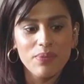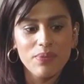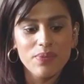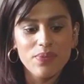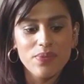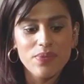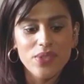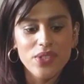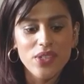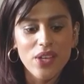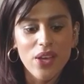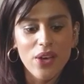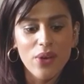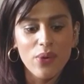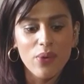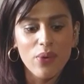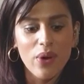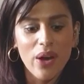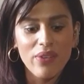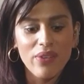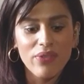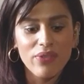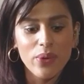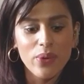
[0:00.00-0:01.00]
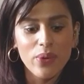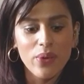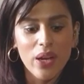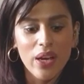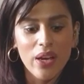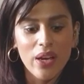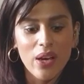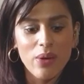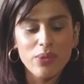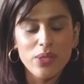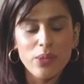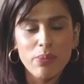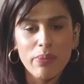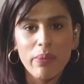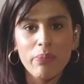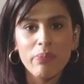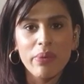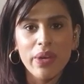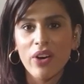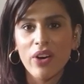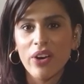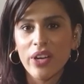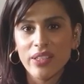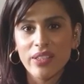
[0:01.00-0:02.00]
So I feel like I was a bit
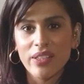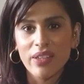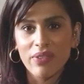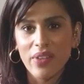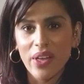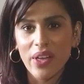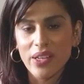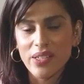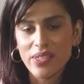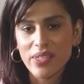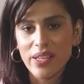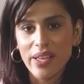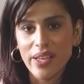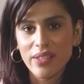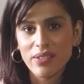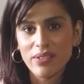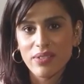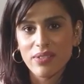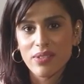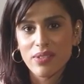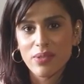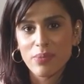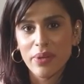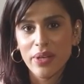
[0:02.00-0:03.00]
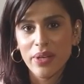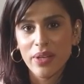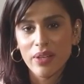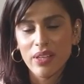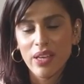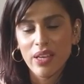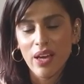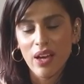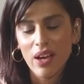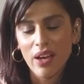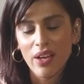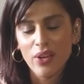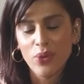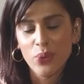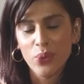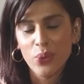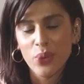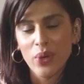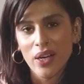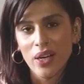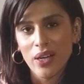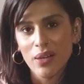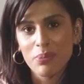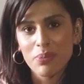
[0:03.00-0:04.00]
behind in that sense, but yeah, I
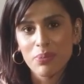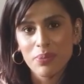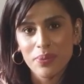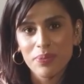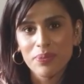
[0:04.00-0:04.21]
caught up.